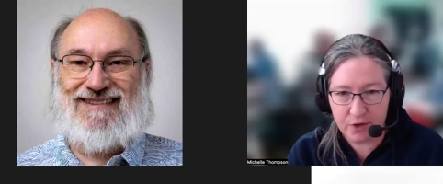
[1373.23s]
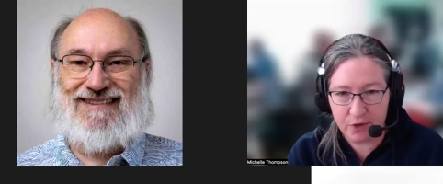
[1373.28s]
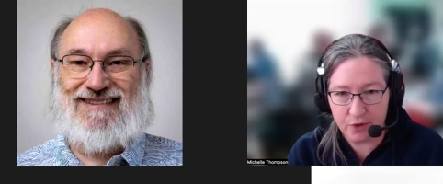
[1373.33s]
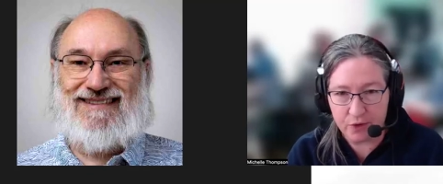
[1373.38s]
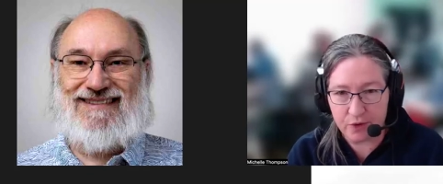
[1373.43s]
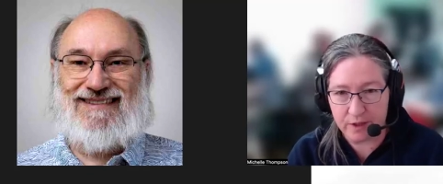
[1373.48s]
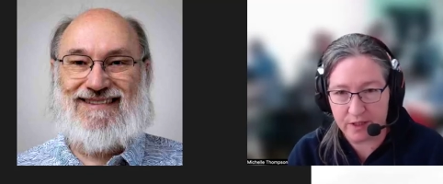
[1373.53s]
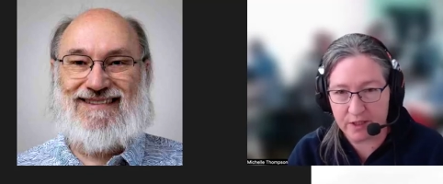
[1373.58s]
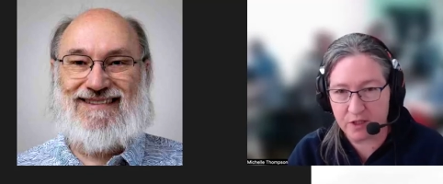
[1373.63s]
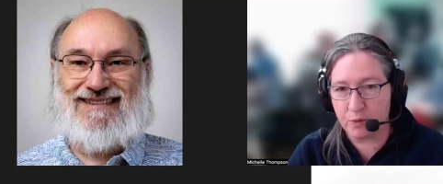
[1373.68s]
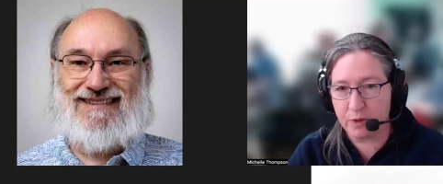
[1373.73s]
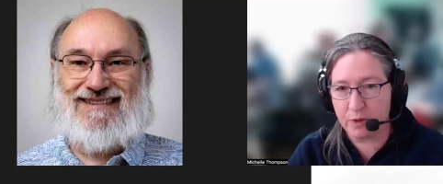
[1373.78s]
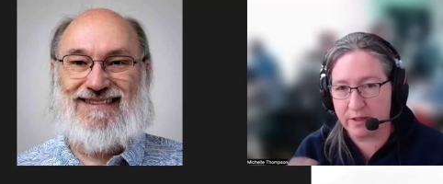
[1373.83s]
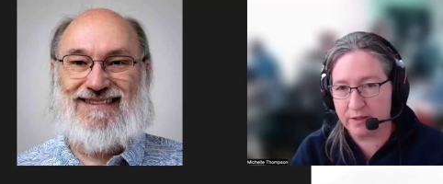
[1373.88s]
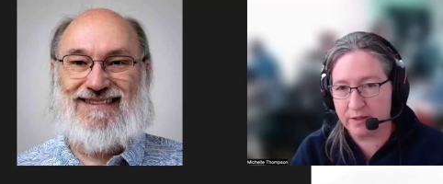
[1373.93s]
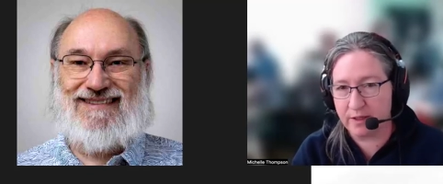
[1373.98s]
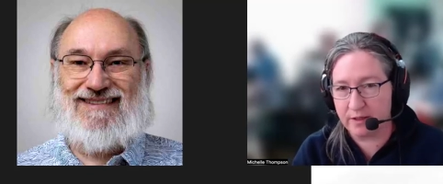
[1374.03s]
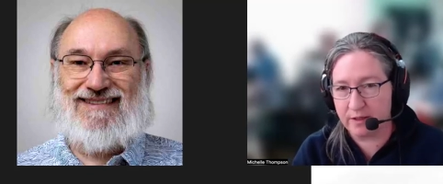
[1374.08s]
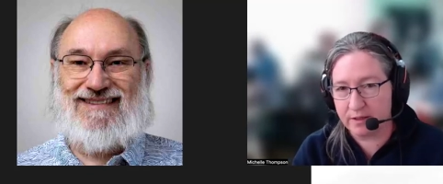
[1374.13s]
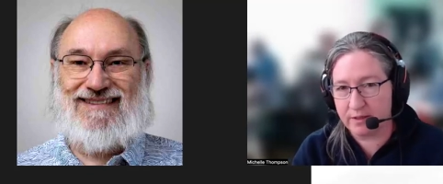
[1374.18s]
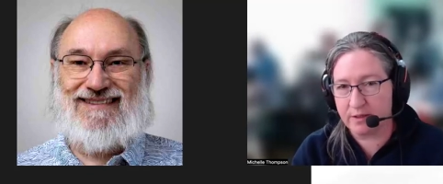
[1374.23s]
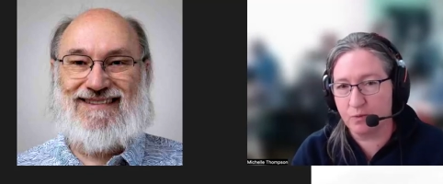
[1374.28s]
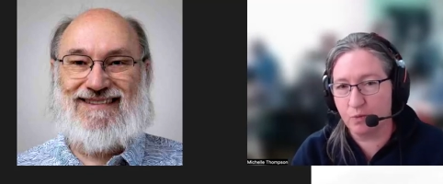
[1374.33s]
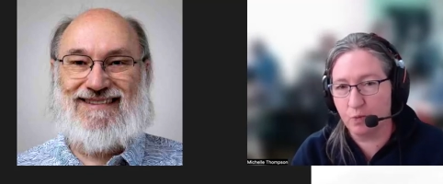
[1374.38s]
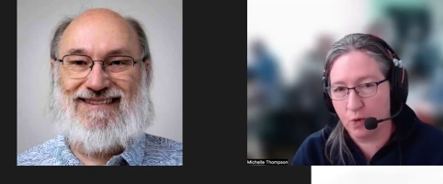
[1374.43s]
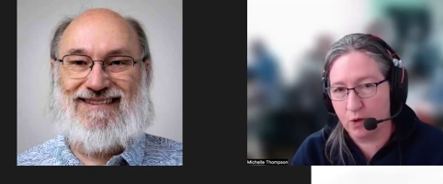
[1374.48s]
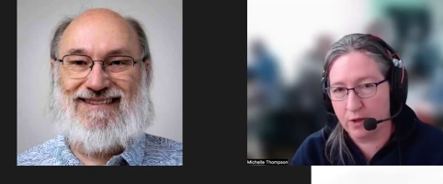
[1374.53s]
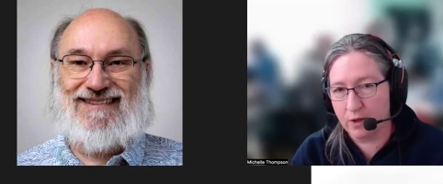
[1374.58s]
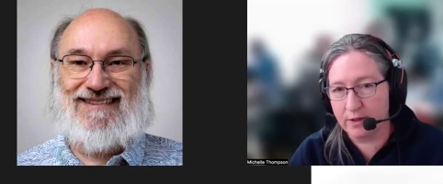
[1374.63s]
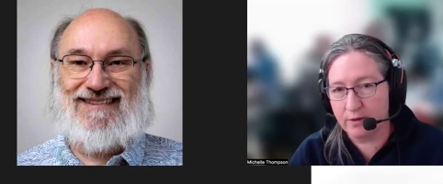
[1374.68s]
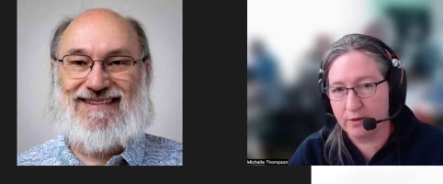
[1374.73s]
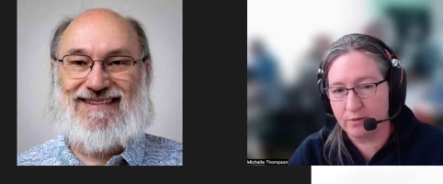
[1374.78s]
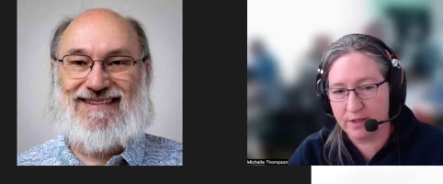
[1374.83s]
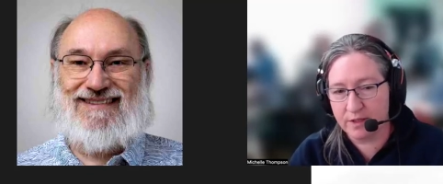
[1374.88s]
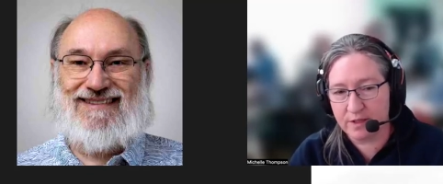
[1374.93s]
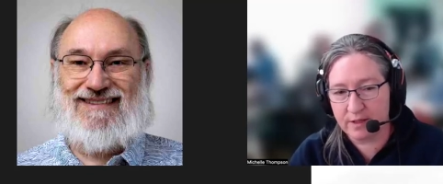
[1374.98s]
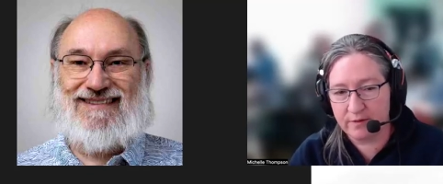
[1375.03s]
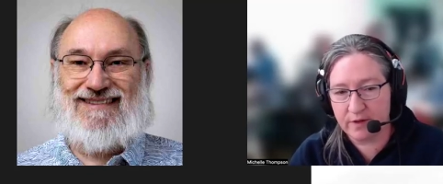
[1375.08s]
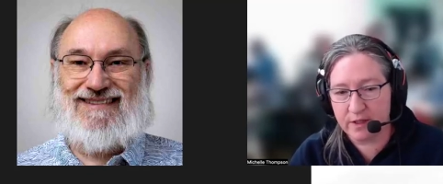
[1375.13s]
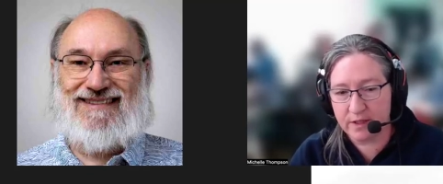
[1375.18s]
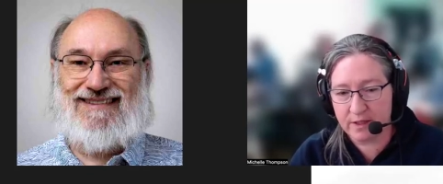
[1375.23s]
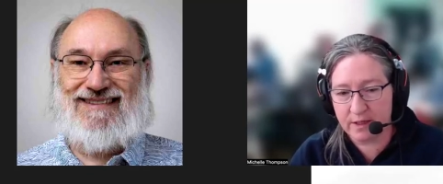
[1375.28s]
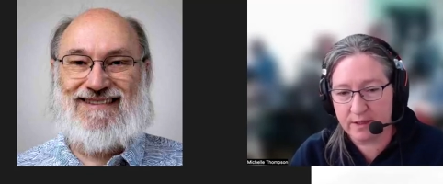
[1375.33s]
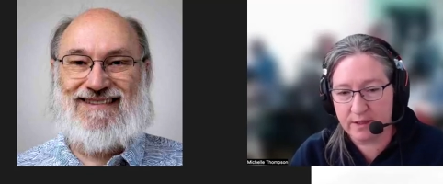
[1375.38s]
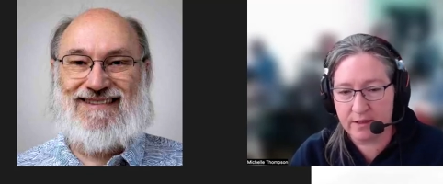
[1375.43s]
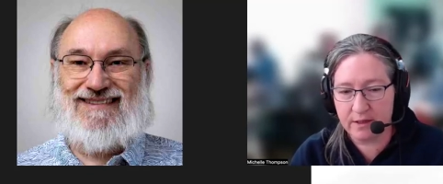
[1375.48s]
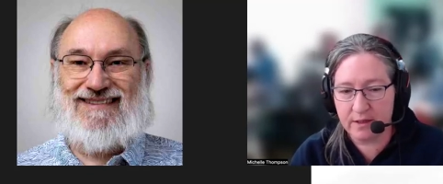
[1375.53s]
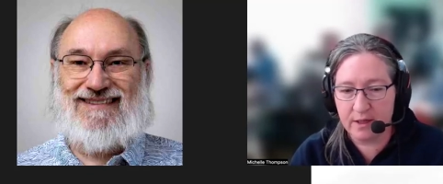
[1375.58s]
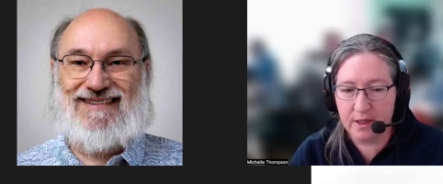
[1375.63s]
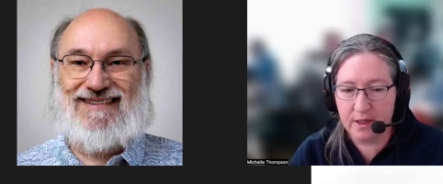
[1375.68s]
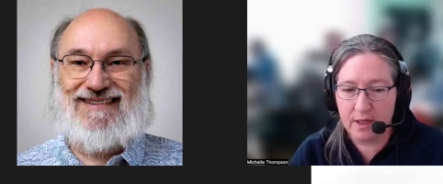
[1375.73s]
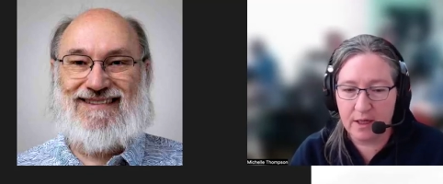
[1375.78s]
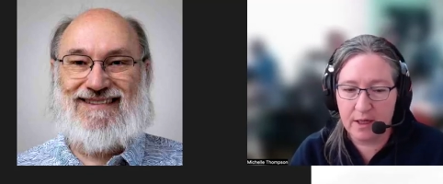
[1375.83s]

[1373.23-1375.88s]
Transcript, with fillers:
Speaker 1: two transmit antennas and one receive antenna.